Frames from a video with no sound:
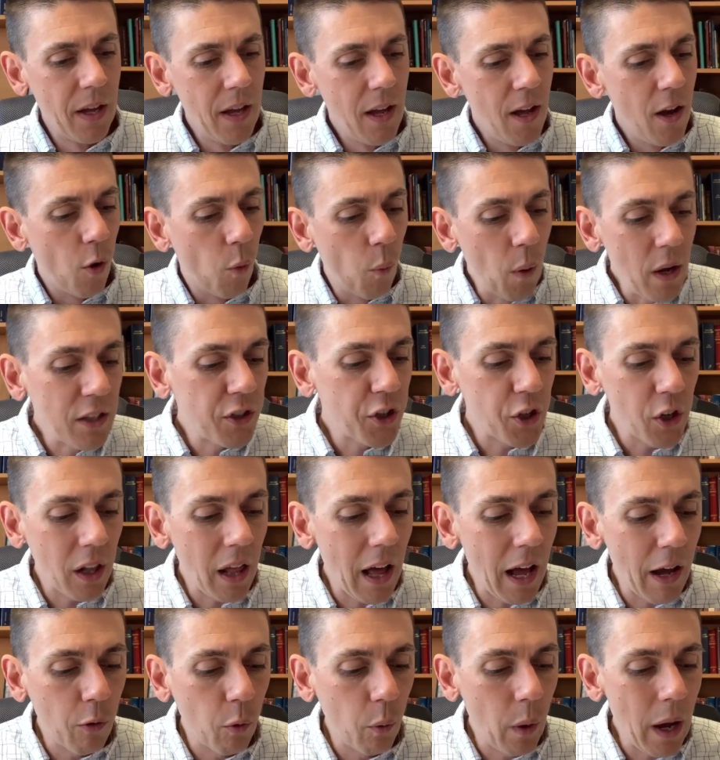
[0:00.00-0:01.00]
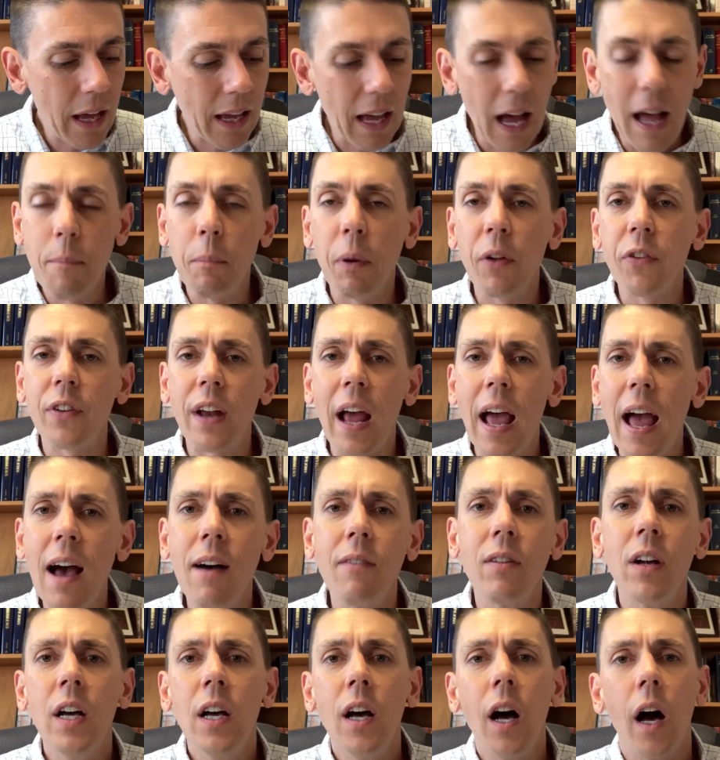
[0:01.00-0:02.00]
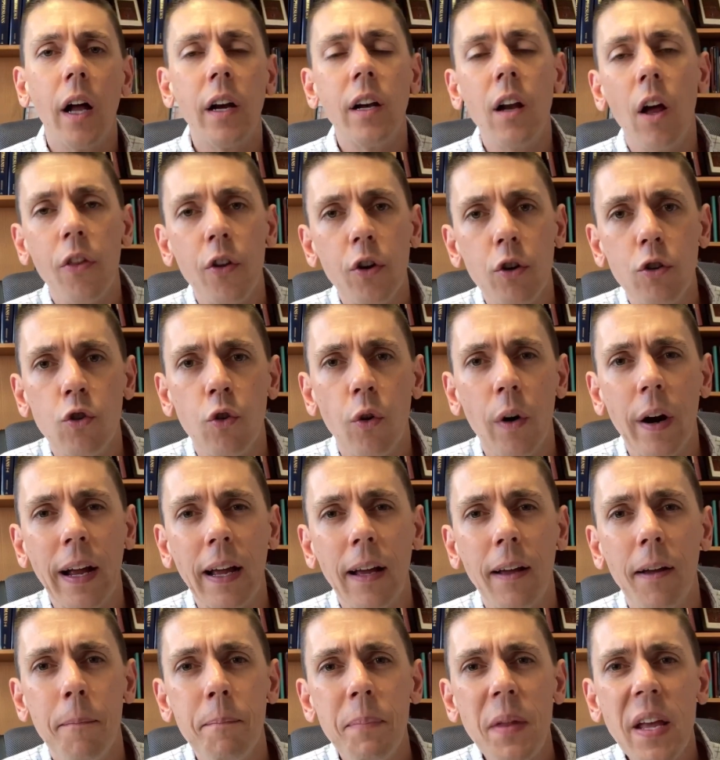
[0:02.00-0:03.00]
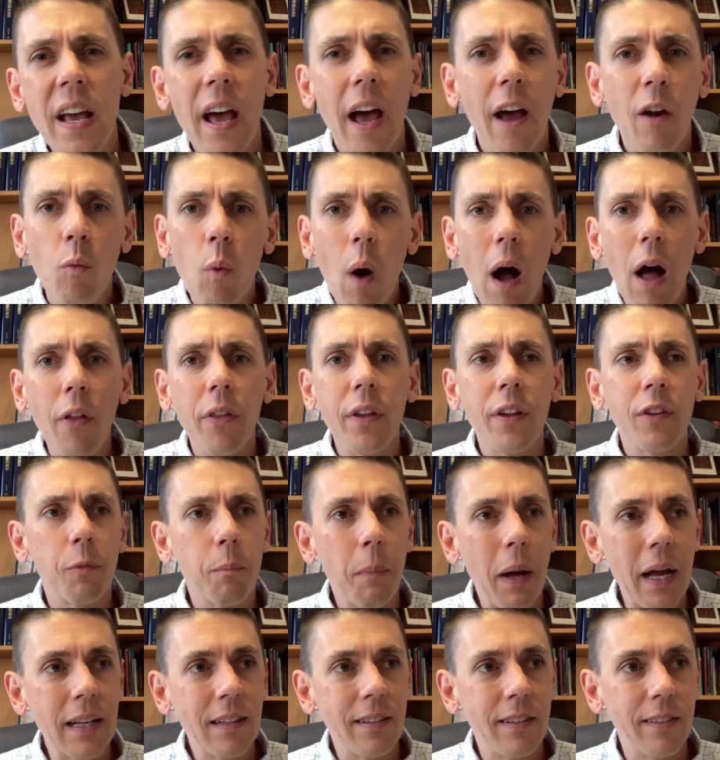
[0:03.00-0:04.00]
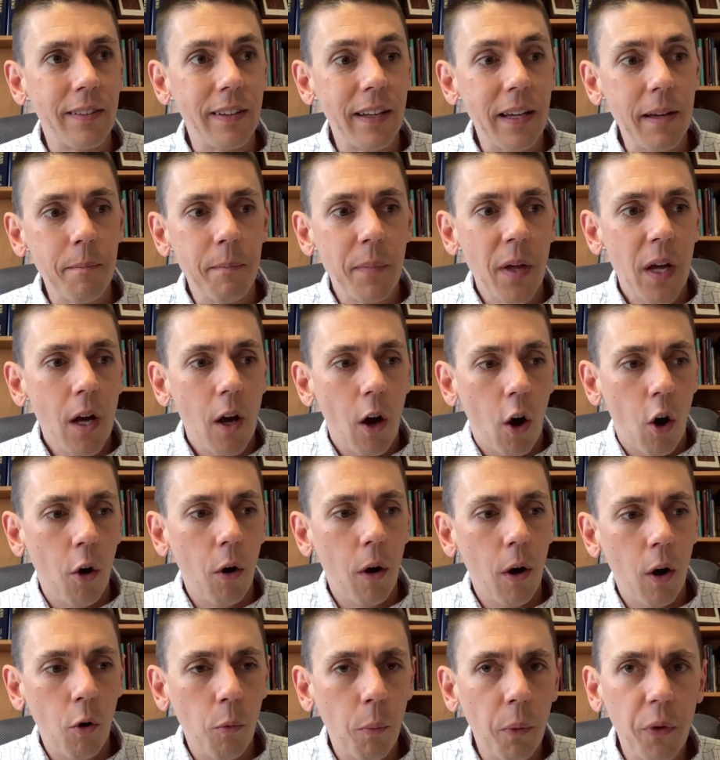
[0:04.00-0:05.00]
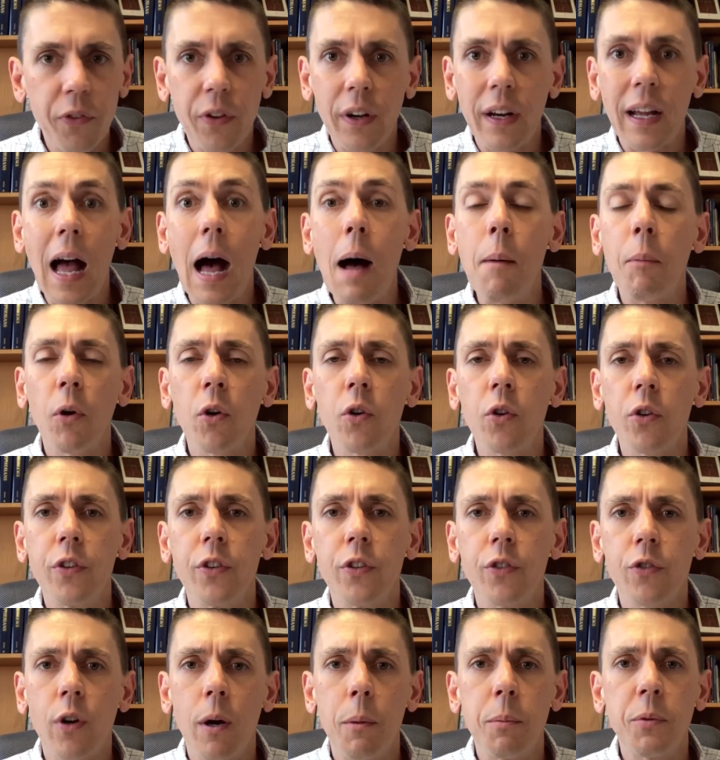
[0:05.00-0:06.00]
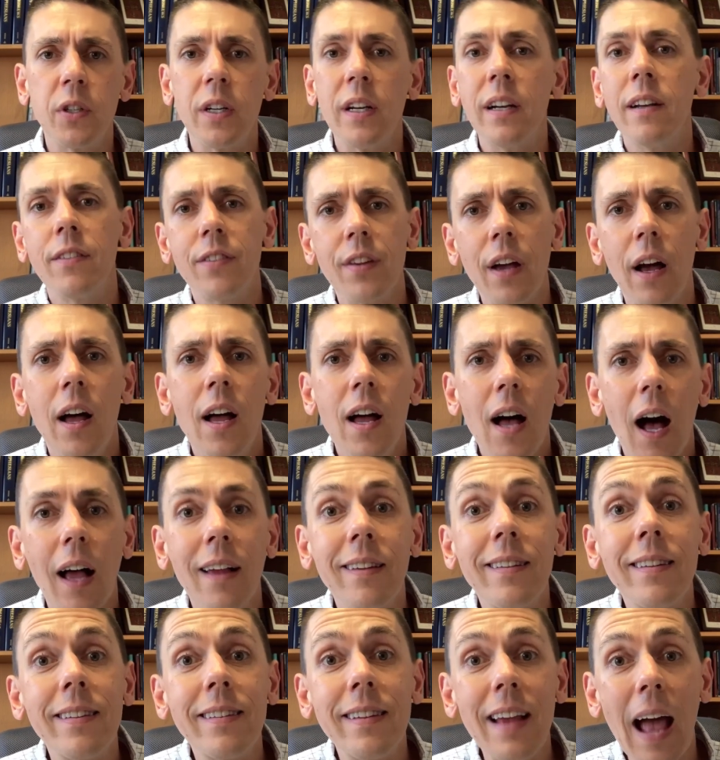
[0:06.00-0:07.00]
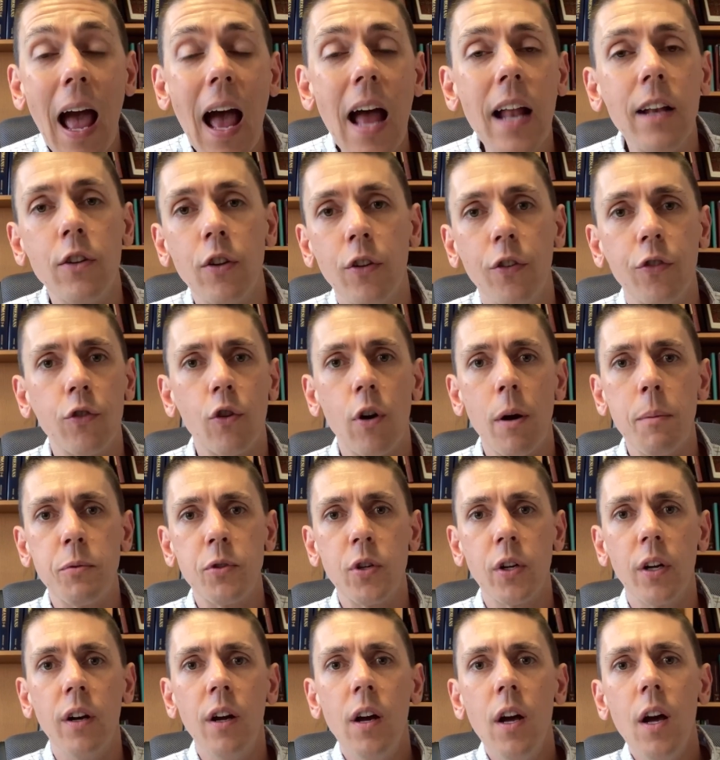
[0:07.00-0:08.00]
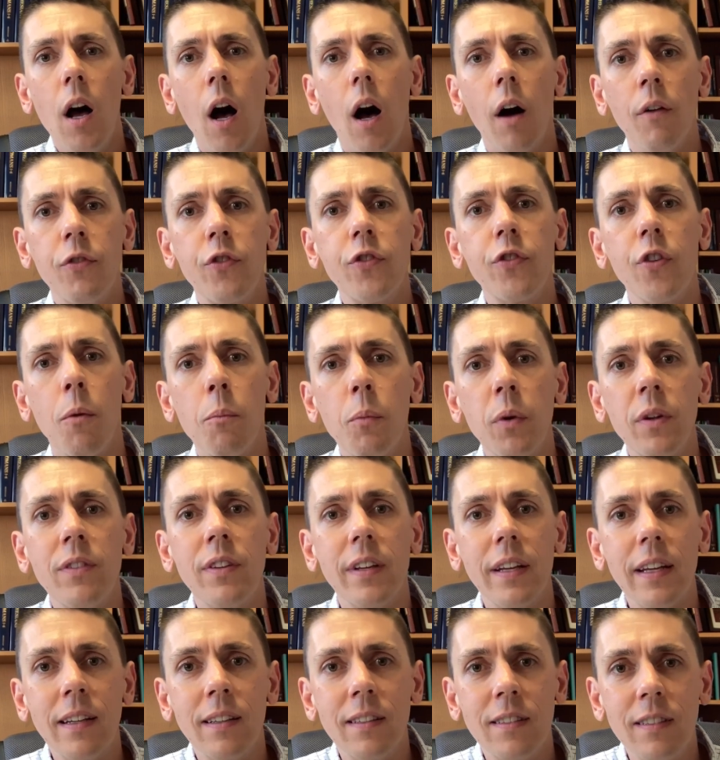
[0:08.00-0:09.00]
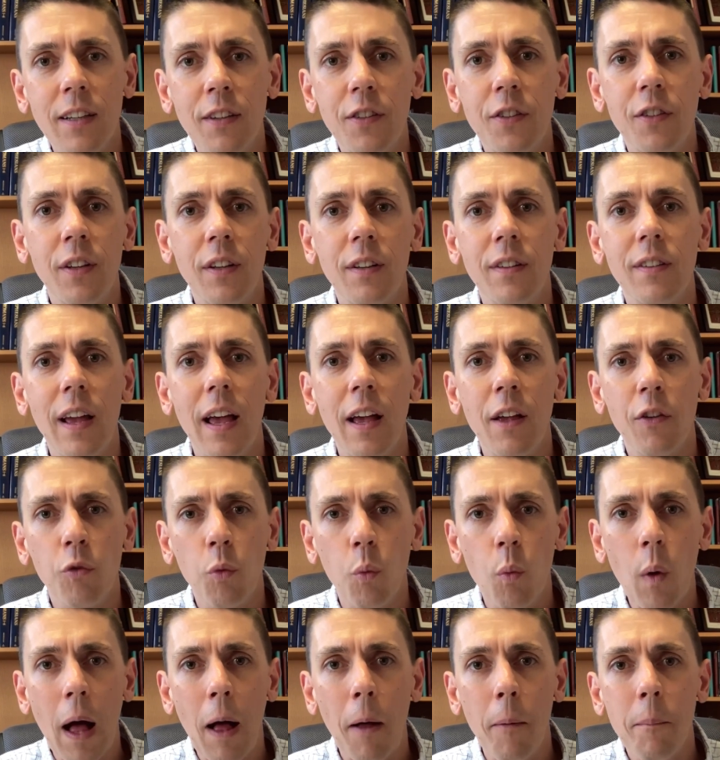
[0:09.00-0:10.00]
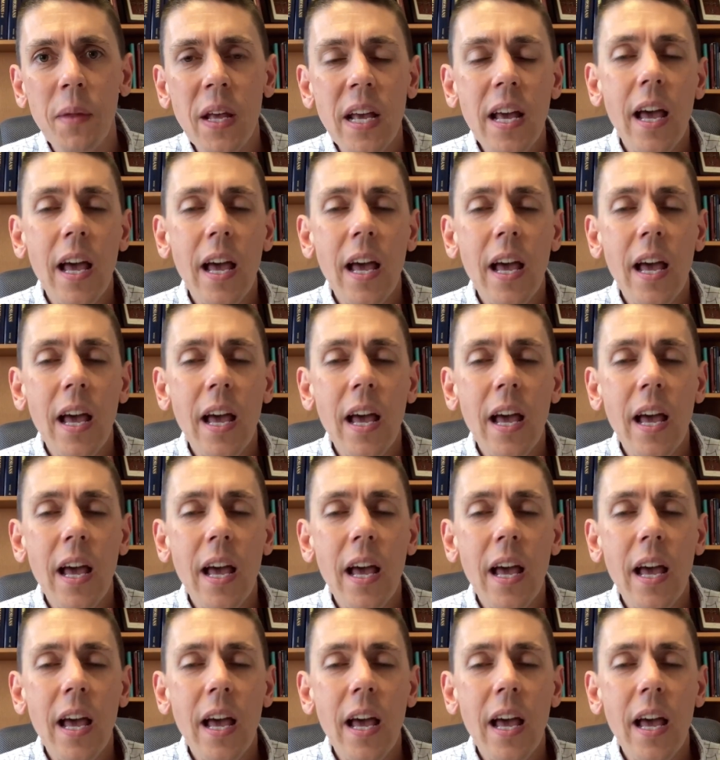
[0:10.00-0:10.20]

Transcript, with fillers: When shall I awake? I must have another drink. And while this might seem almost a comical description, it's a, a sad description of someone's existence as well.